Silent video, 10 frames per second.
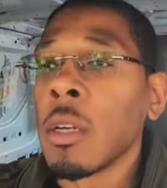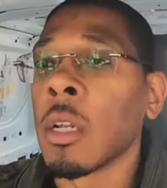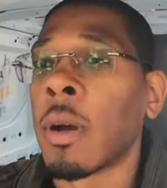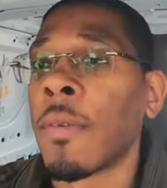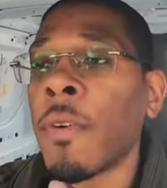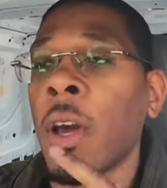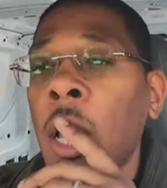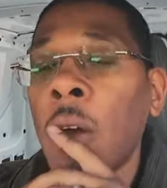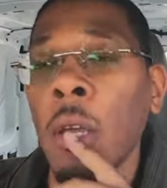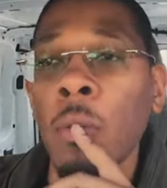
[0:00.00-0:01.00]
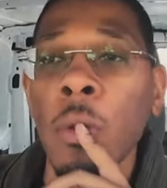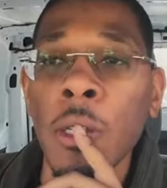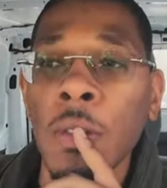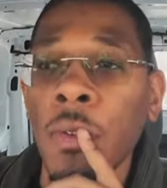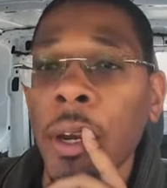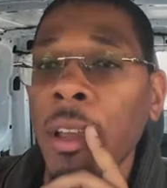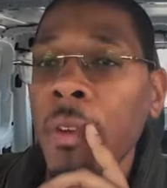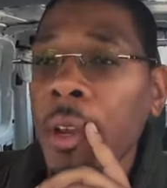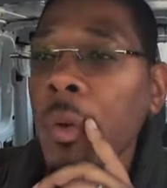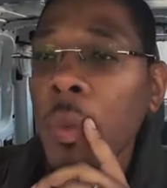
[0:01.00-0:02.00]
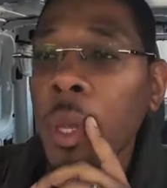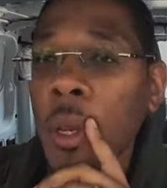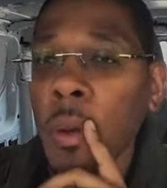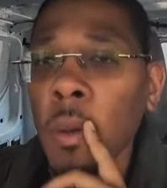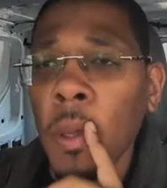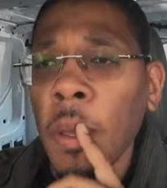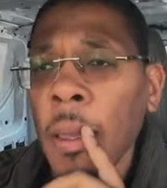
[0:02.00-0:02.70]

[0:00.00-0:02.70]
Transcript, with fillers: You know, I found out it was very, very weird.